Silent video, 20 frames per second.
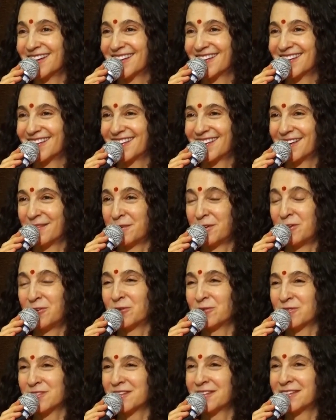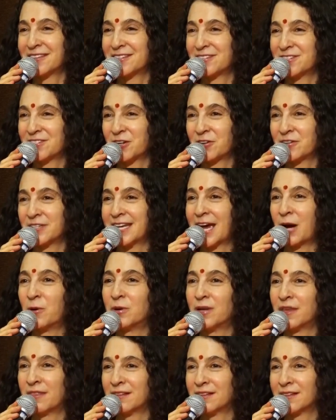I mean, you don't suddenly start
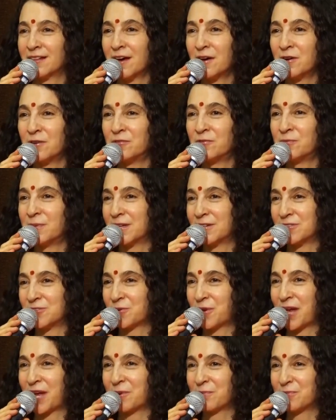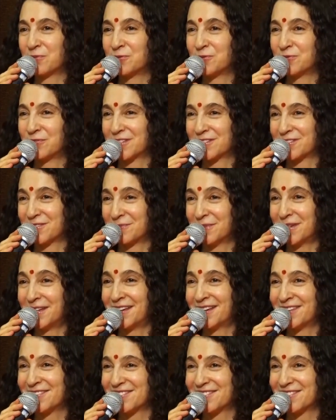doubting the love because you can't prove it to me.